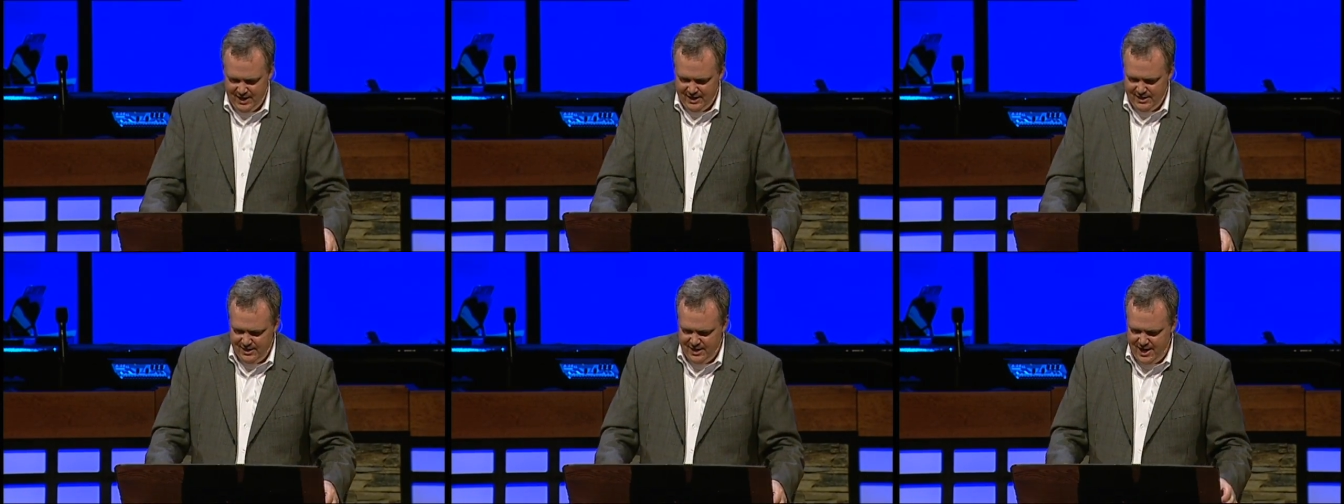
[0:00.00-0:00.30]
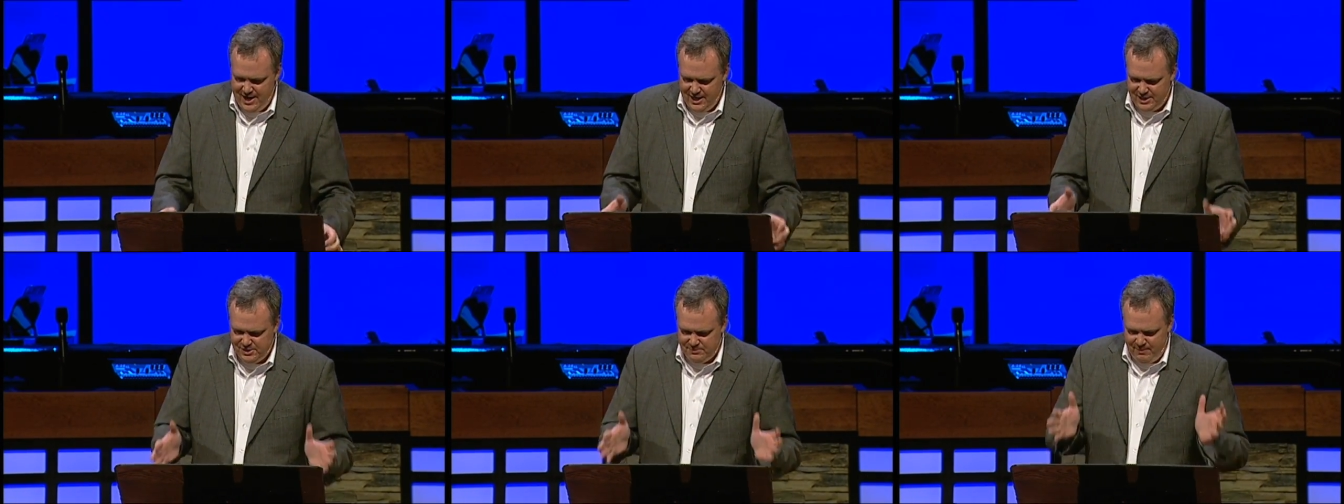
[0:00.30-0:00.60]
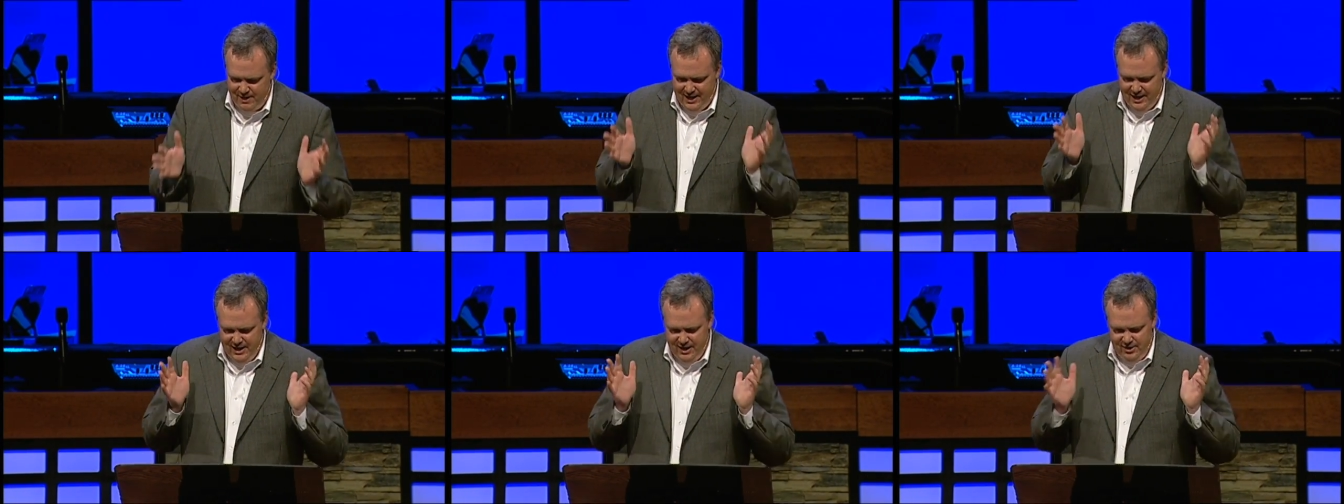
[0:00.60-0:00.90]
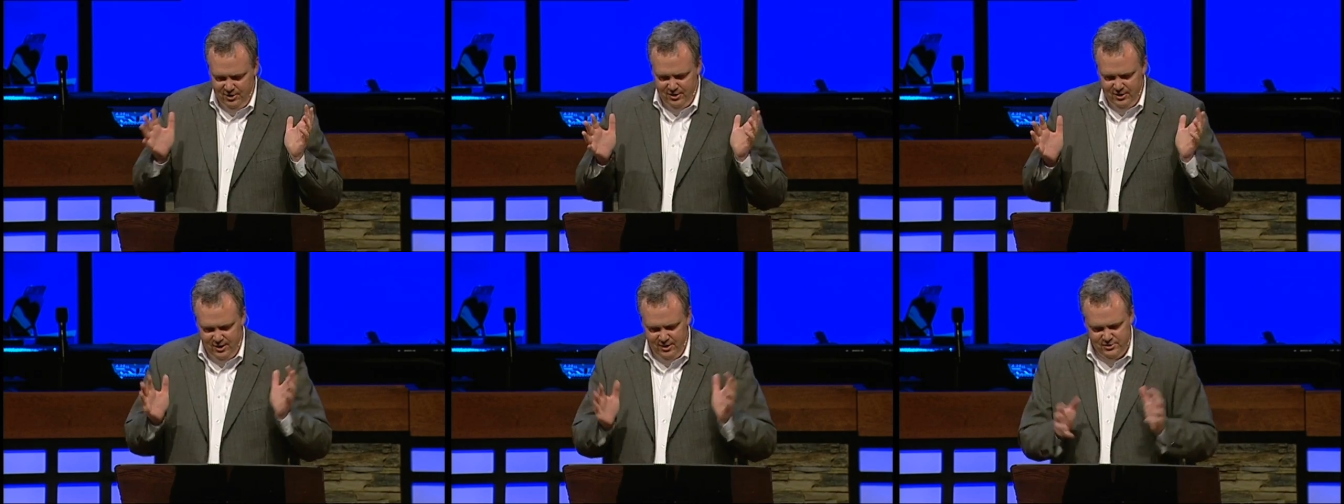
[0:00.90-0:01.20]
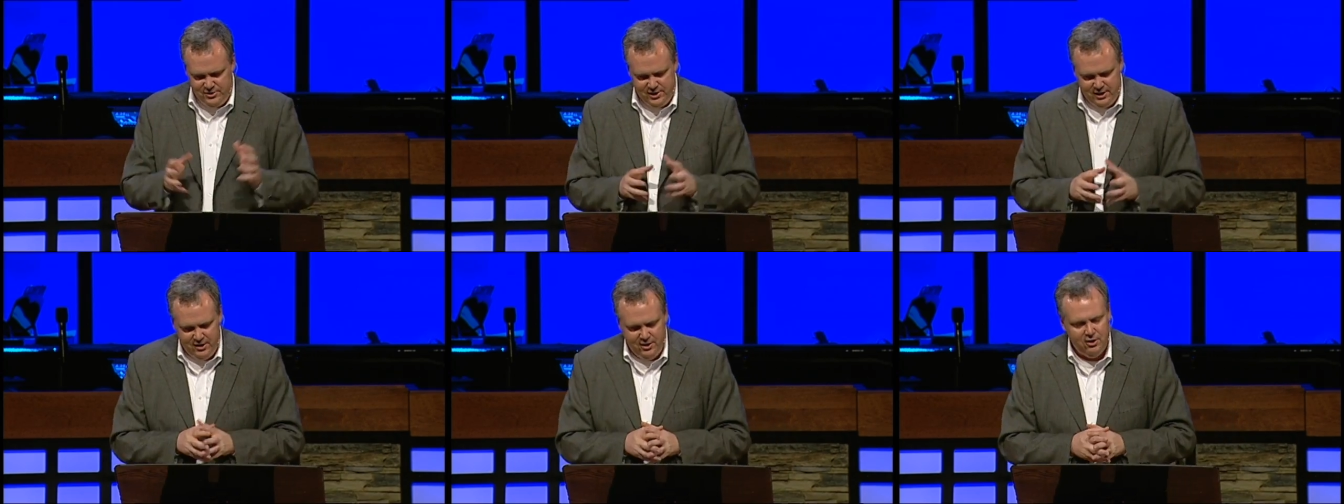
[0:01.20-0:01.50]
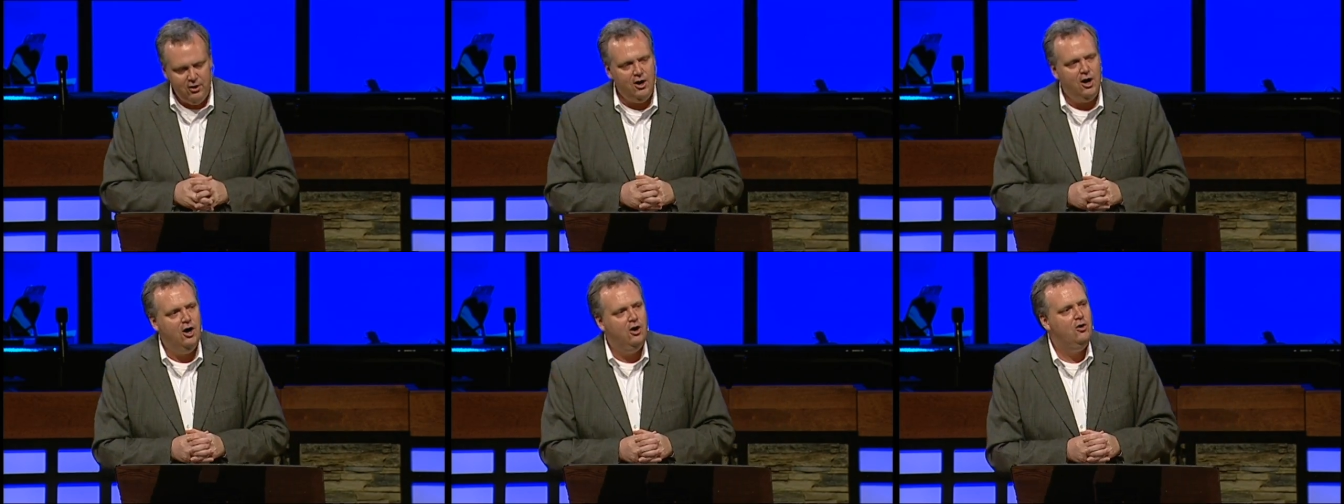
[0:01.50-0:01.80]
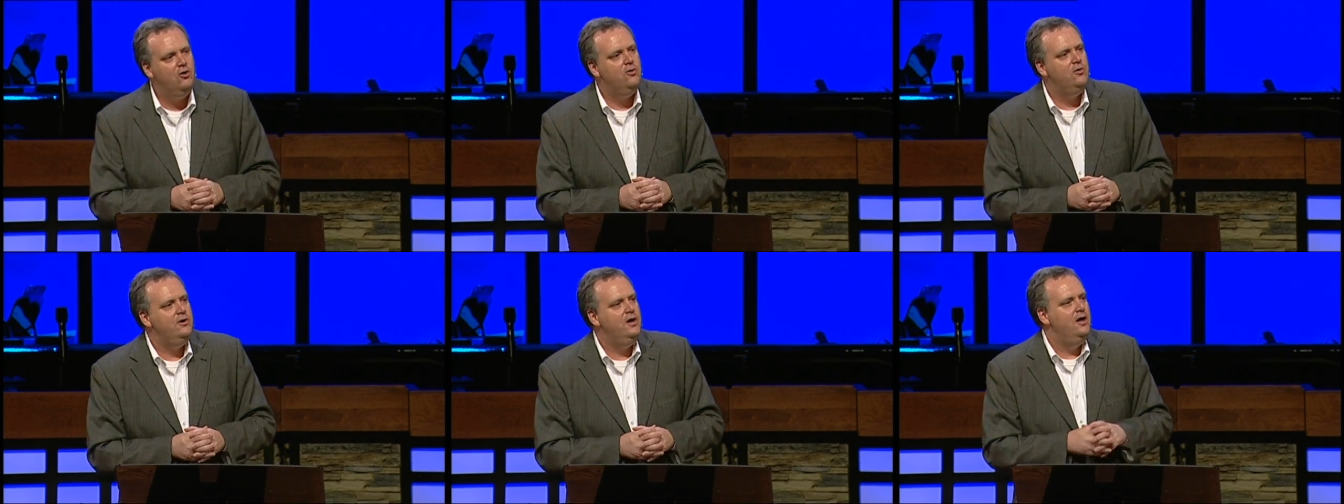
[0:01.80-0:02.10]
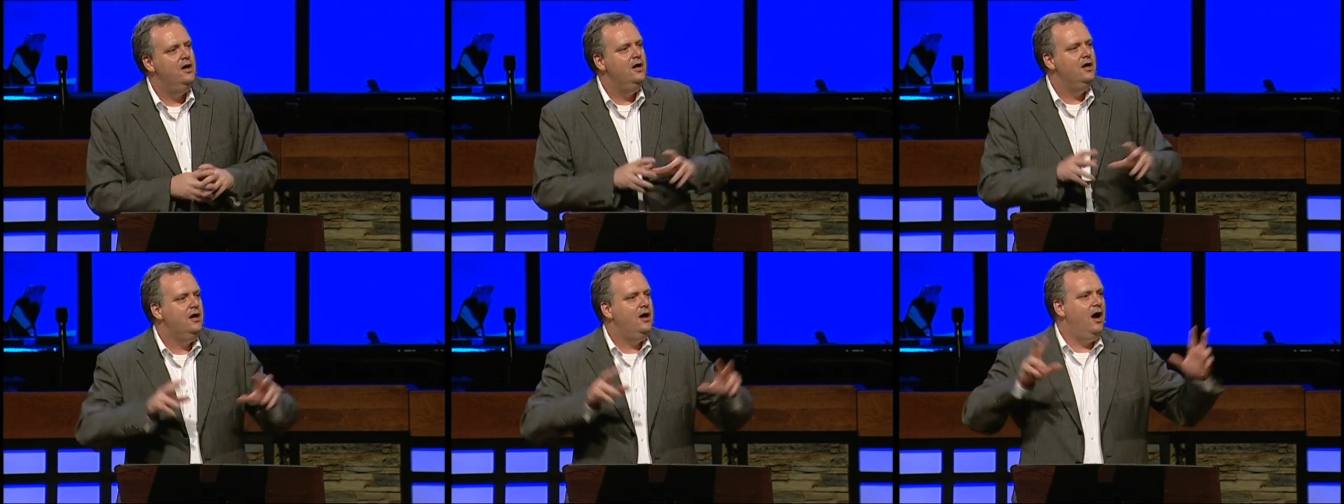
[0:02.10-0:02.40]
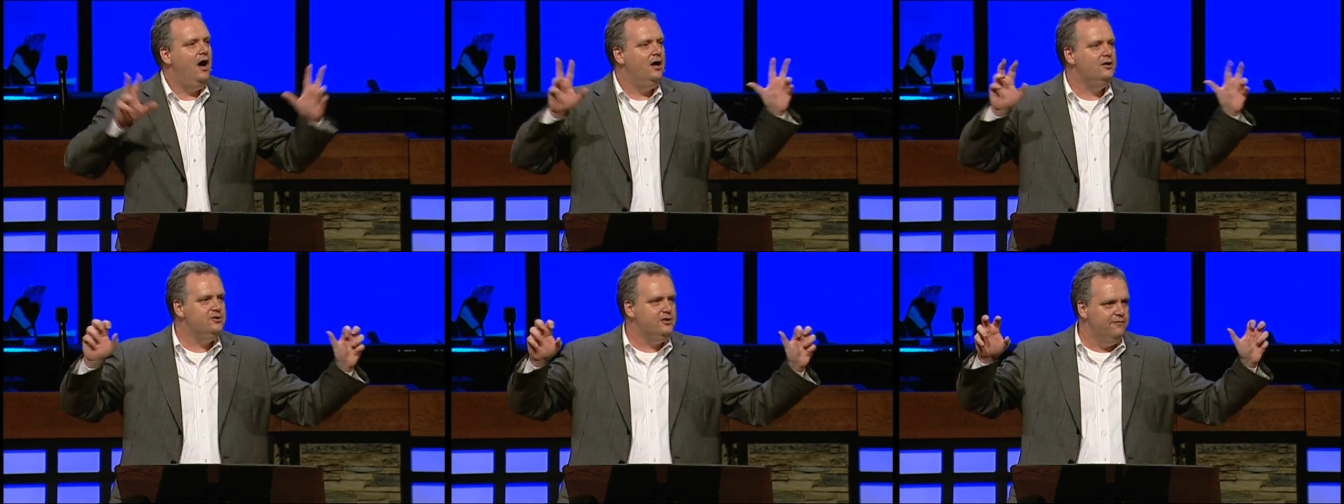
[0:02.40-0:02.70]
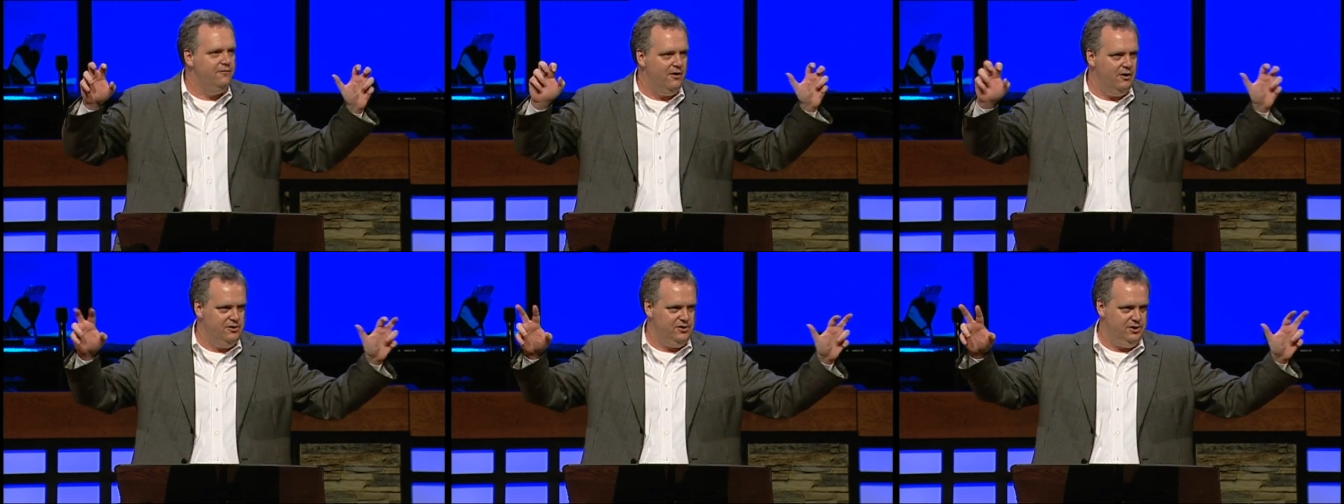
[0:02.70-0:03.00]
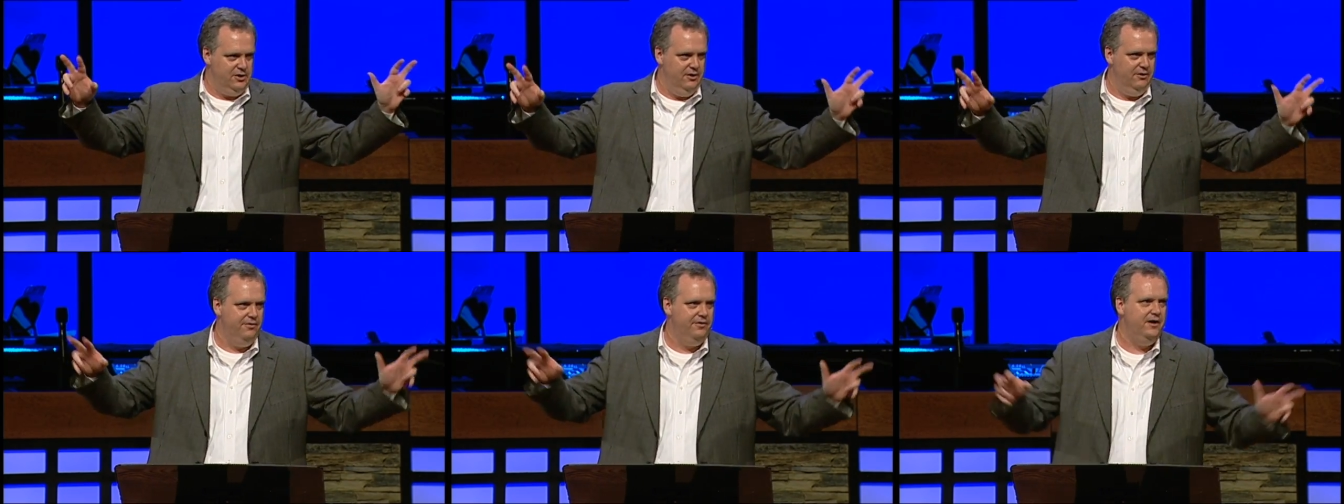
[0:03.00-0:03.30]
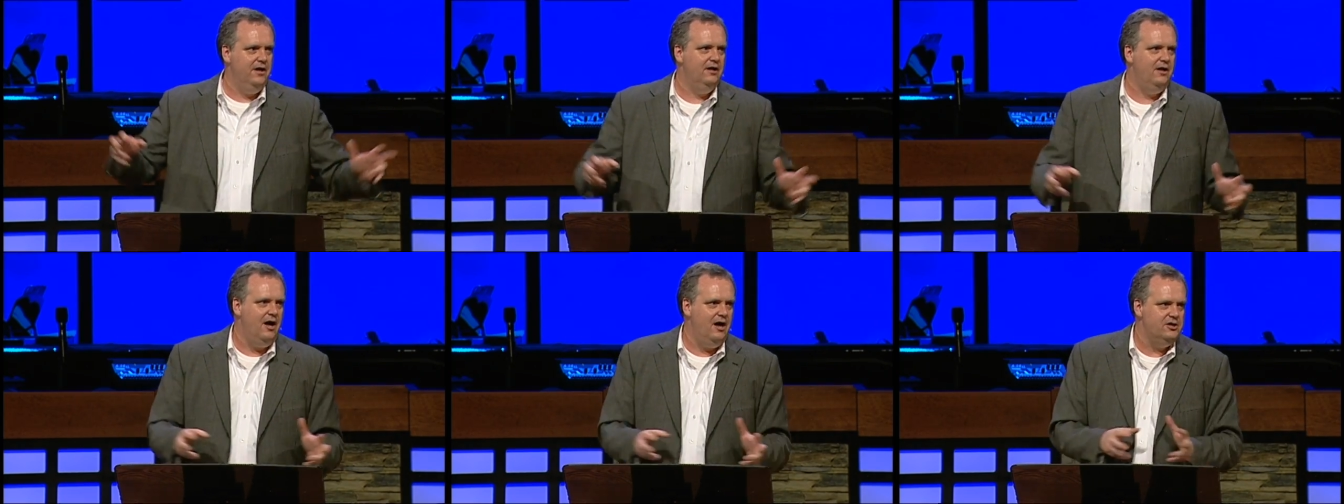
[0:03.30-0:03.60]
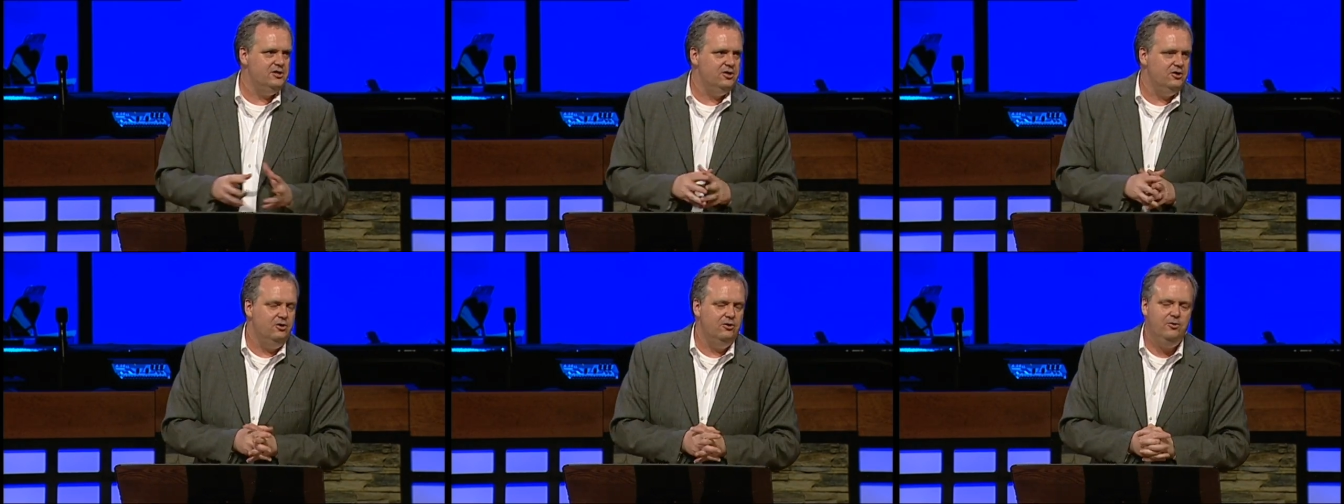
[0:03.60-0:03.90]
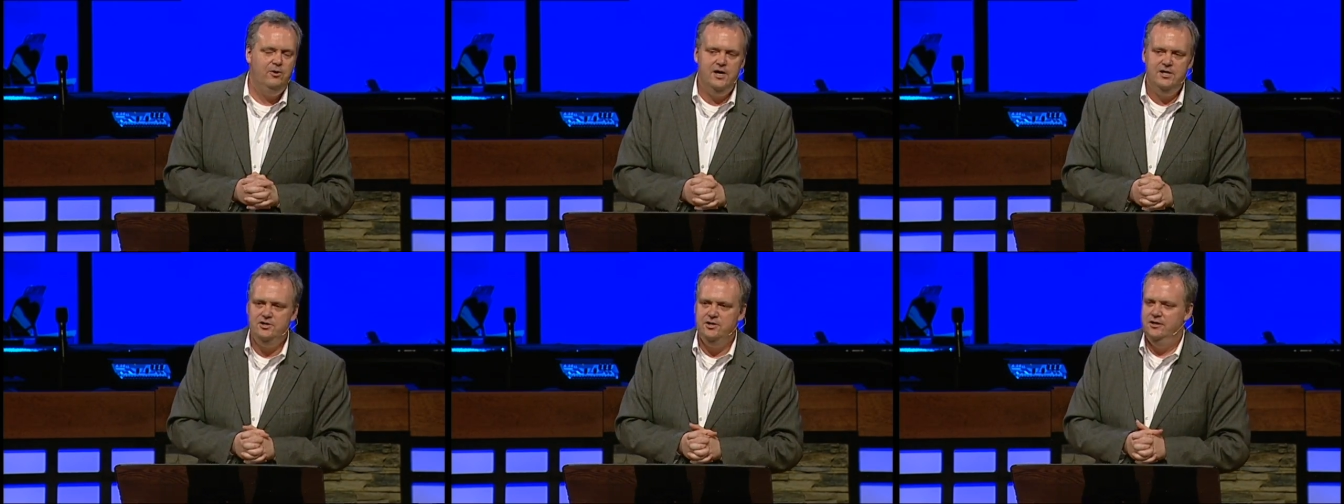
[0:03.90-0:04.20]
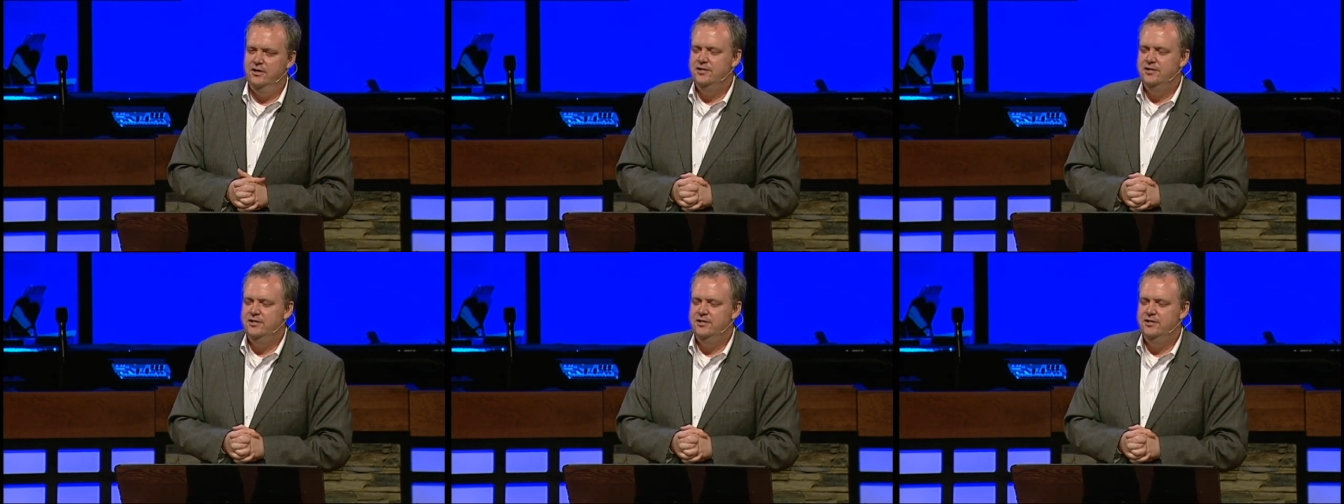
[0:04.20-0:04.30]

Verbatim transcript: next by introducing her own controversial theological question.